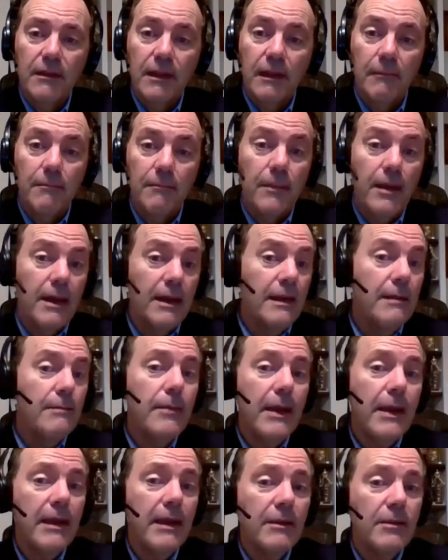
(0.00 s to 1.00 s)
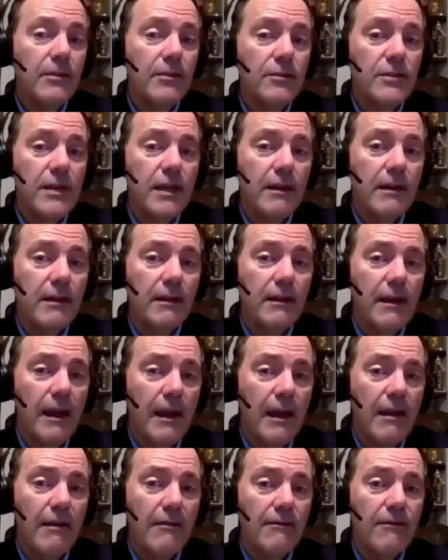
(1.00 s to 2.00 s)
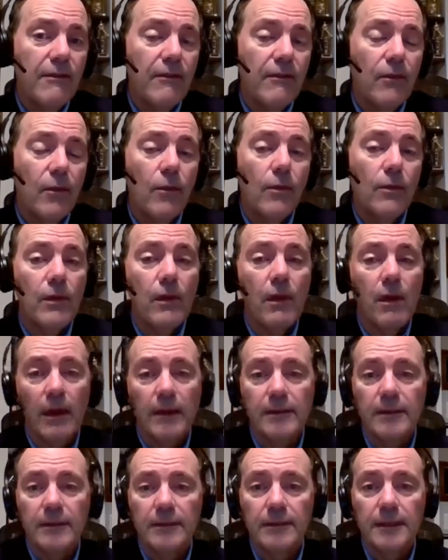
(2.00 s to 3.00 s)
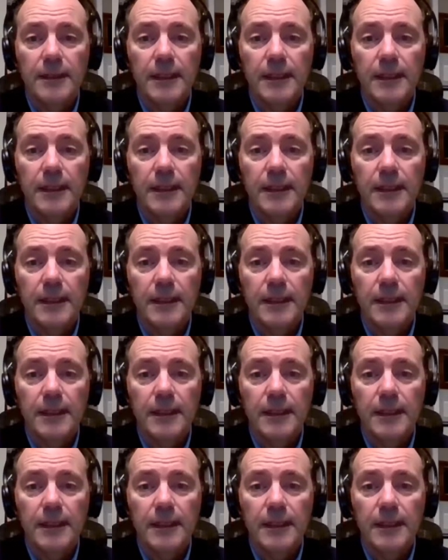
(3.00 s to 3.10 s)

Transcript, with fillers: that might impact your second half or not.